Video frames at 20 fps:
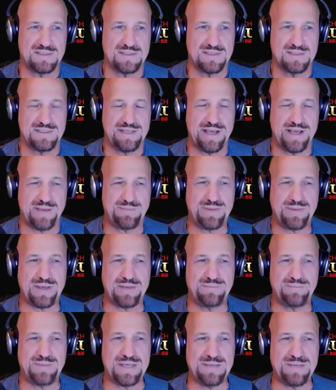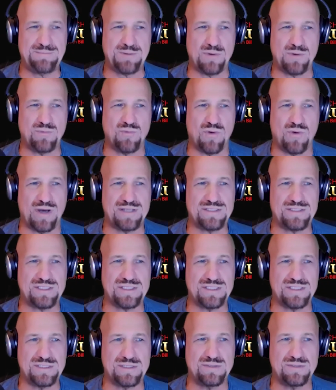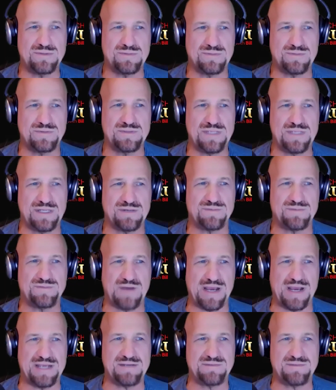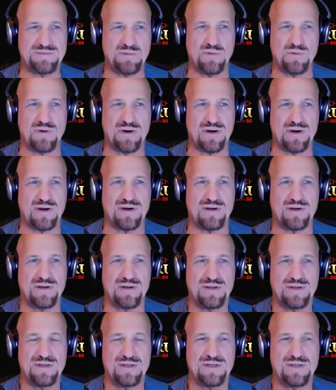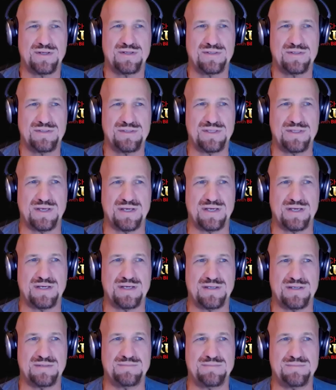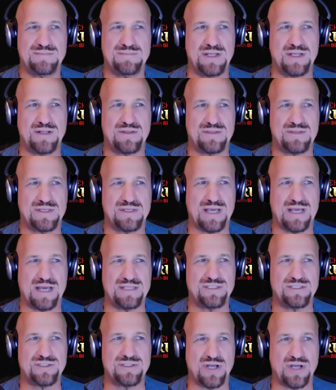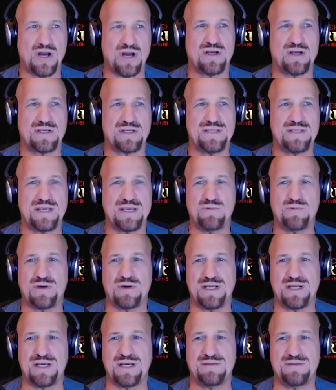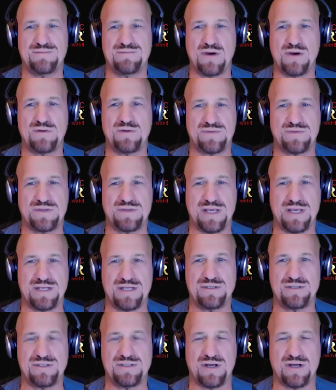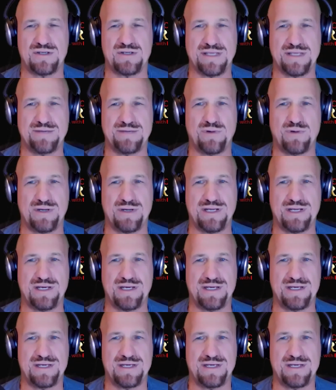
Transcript: Yeah. People want to, fight for the underdog. They want to vote for the underdog. They want to,